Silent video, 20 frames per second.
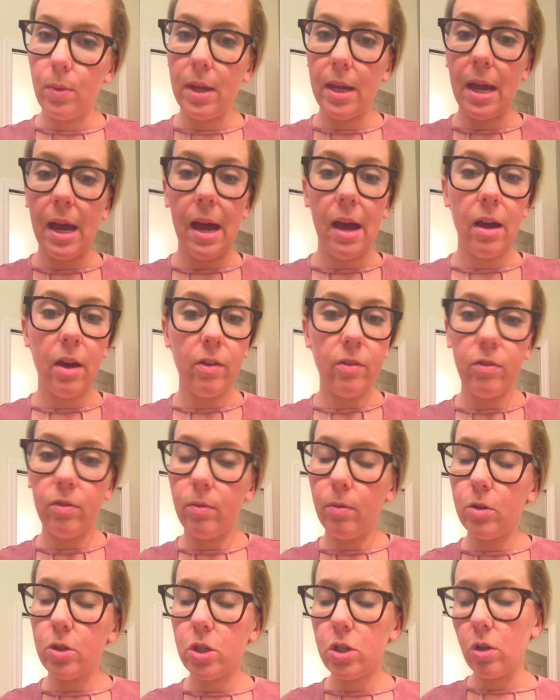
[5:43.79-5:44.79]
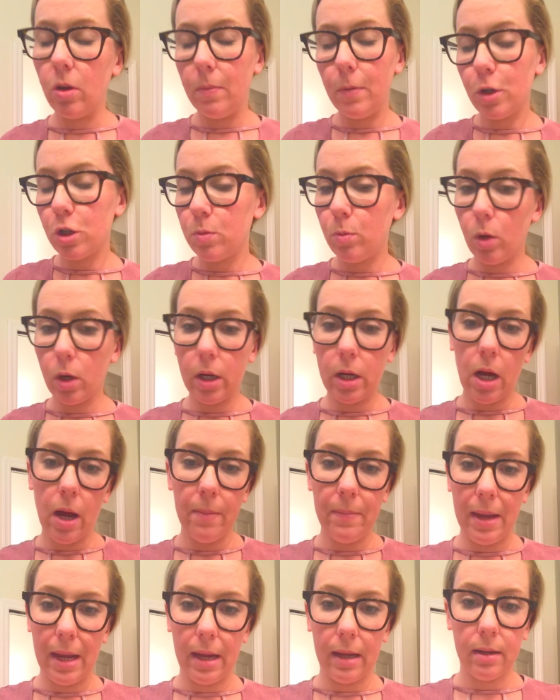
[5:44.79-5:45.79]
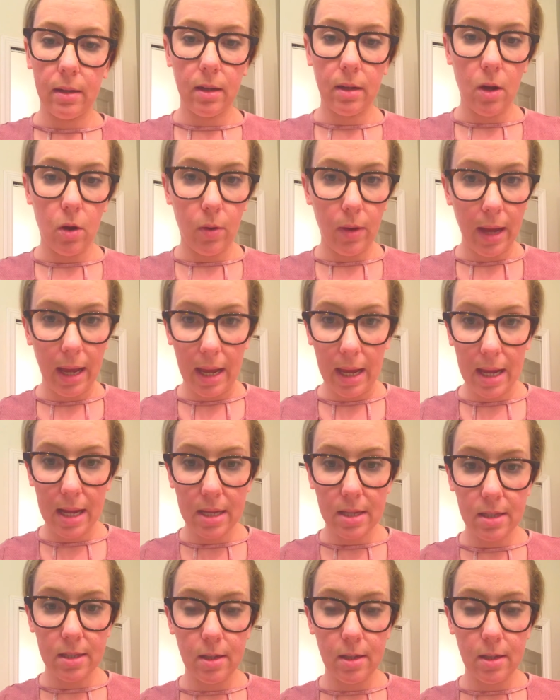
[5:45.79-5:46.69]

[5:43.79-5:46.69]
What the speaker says: We have so much more coming, okay?